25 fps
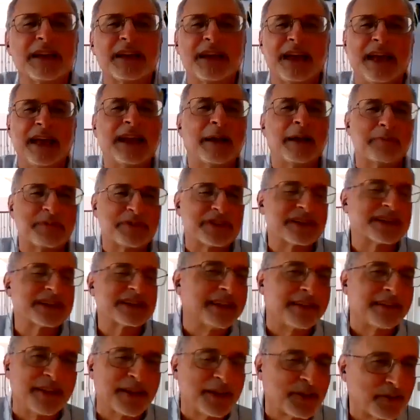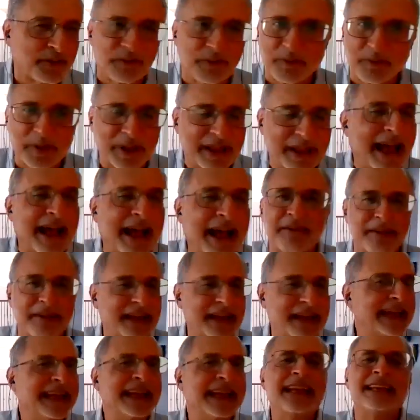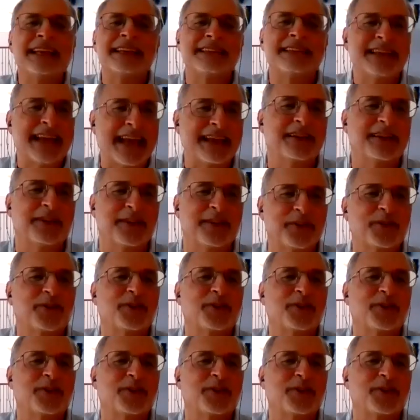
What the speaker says: and I'm saying this without any data,